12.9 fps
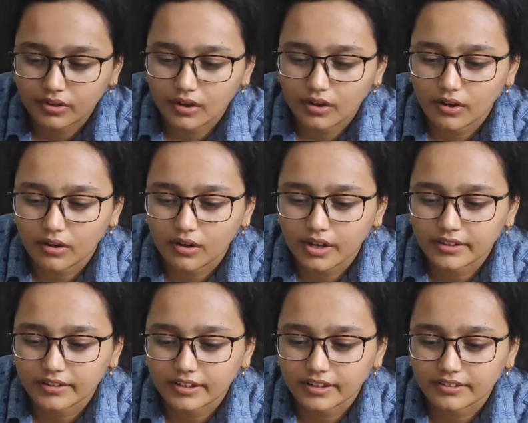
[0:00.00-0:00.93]
I
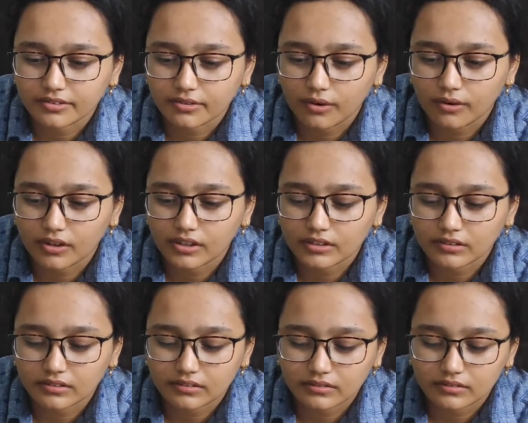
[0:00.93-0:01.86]
think it's called
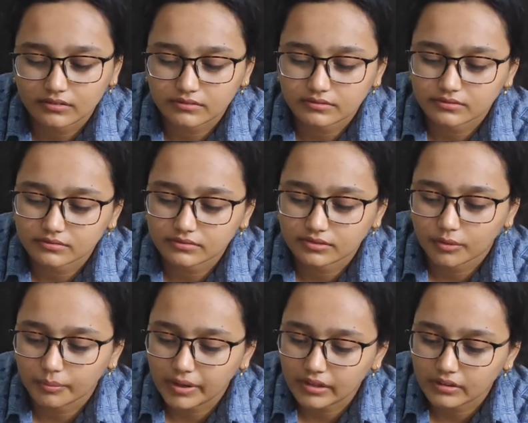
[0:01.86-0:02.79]

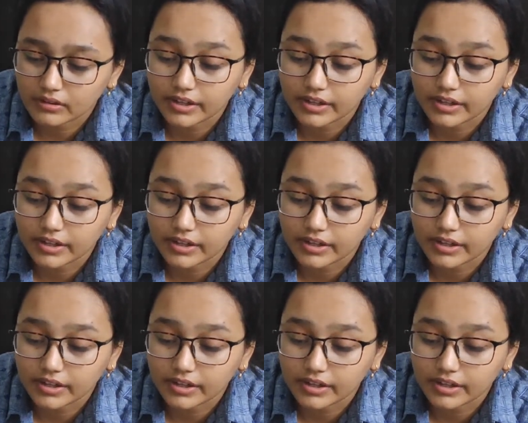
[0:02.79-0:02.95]
Romaine.